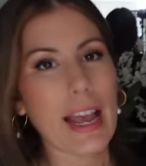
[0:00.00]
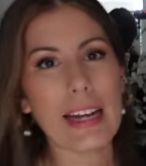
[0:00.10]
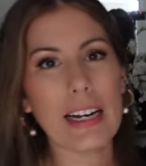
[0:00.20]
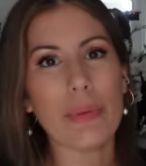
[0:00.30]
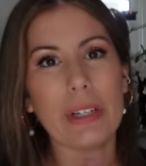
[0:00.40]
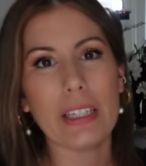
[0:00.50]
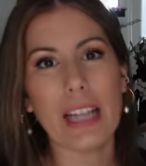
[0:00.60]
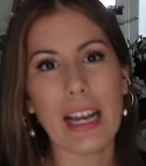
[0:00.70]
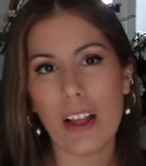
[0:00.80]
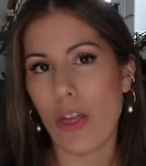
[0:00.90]
And I really
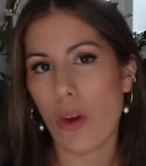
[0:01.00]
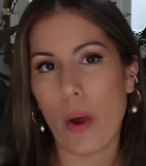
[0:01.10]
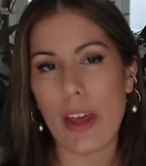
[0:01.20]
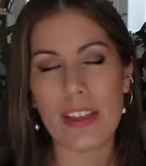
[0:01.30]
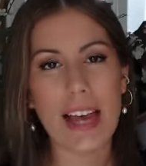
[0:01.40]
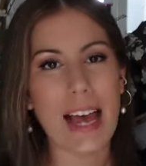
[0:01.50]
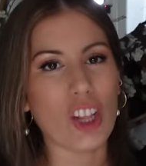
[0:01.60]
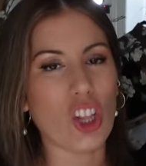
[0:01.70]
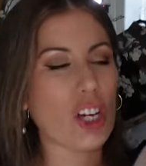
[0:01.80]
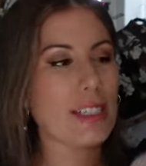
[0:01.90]
liked the way that that
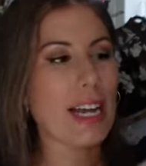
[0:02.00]
looked.